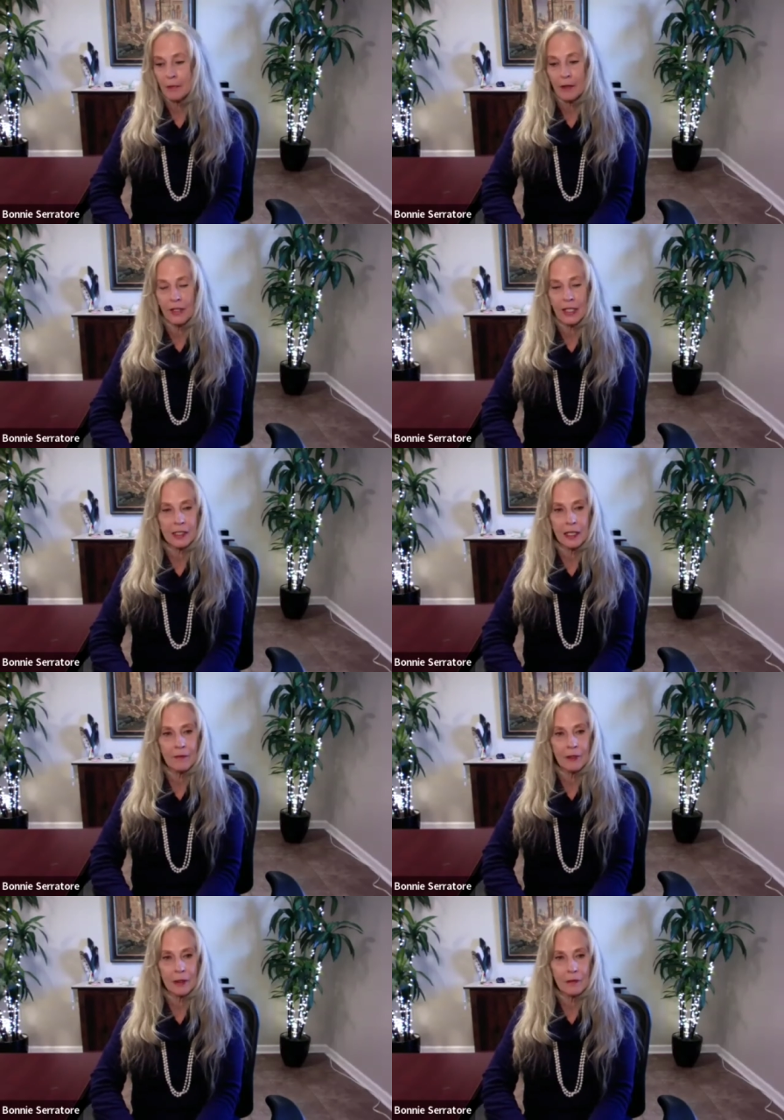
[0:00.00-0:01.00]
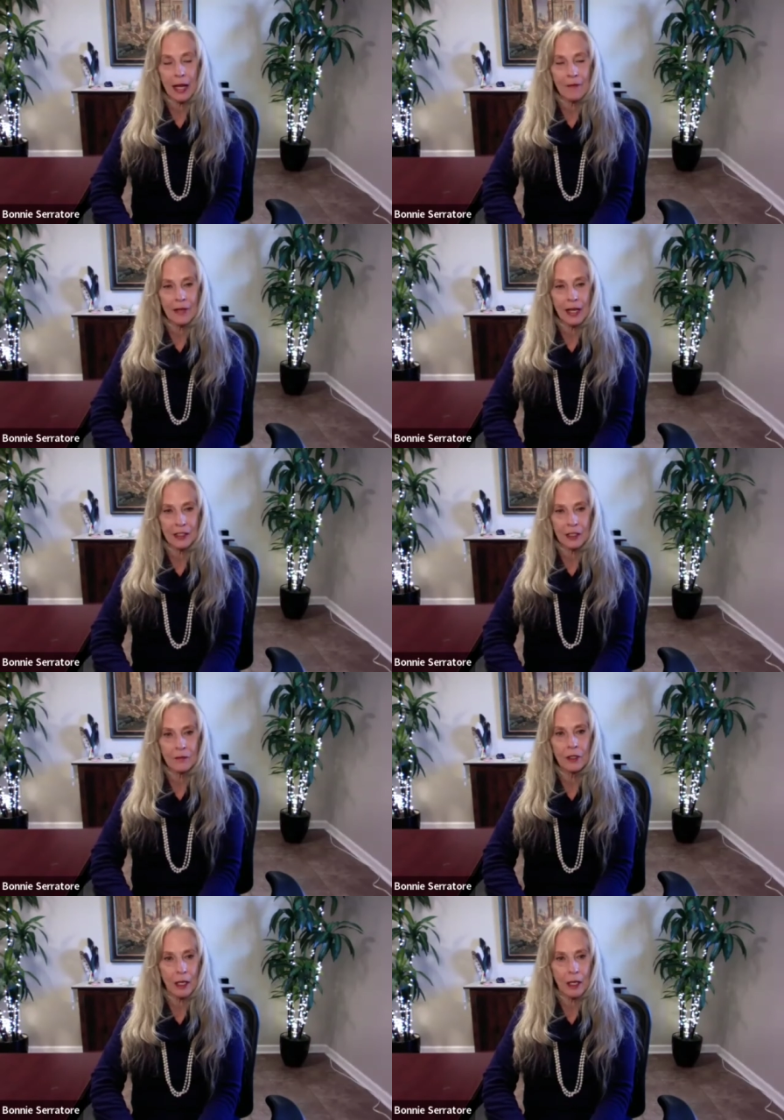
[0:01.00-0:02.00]
affects every facet
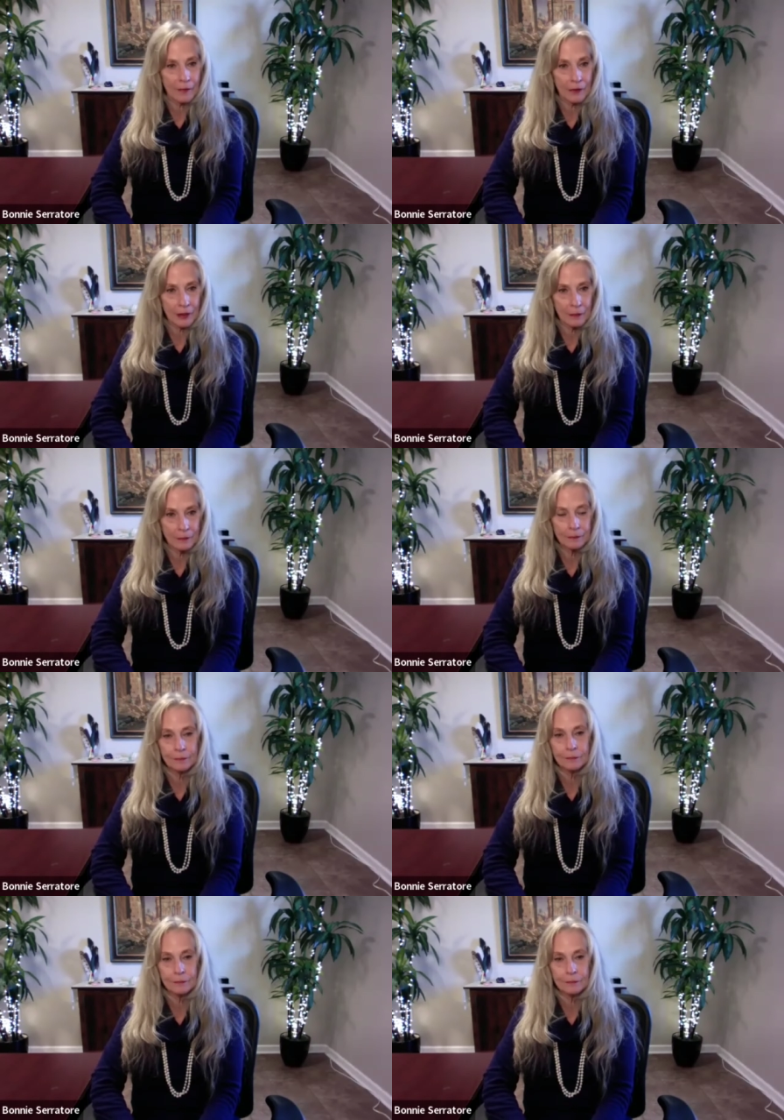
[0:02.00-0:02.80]
of our lives.